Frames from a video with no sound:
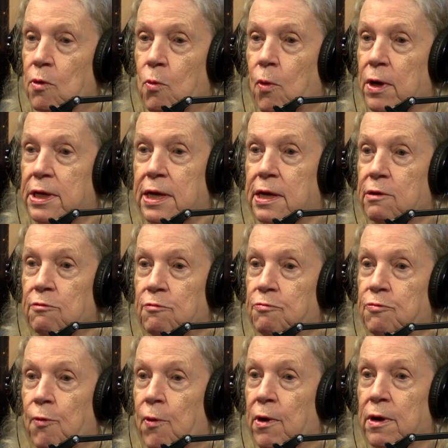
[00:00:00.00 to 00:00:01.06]

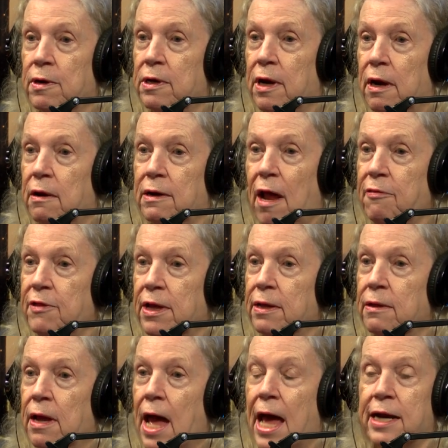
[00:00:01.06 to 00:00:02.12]
working for nothing.